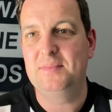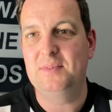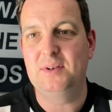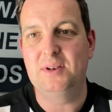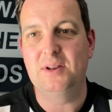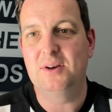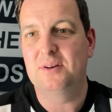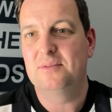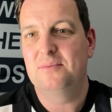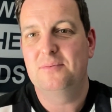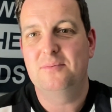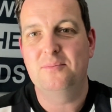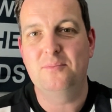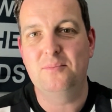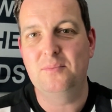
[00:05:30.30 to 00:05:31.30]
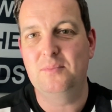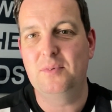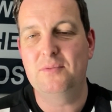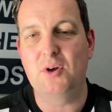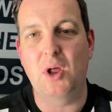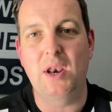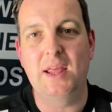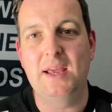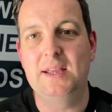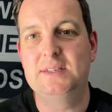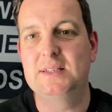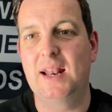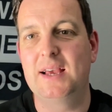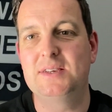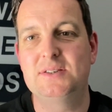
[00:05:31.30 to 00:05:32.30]
Look, we've got Leeds,
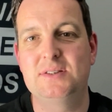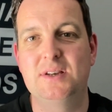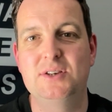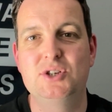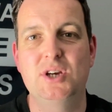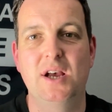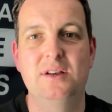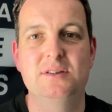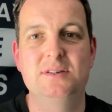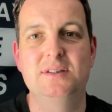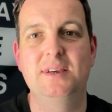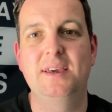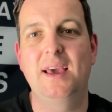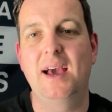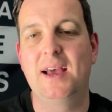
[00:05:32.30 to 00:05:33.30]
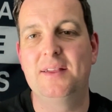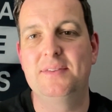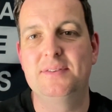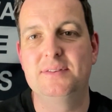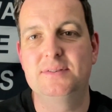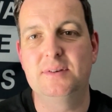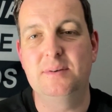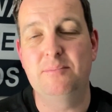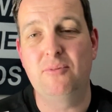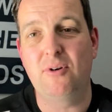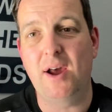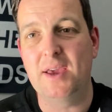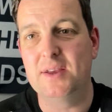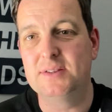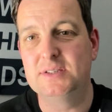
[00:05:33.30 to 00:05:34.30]
Leicester, Chelsea and
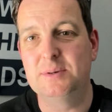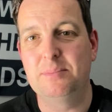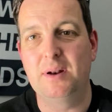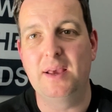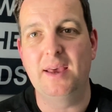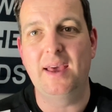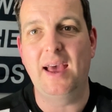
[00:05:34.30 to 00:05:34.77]
Brighton to play.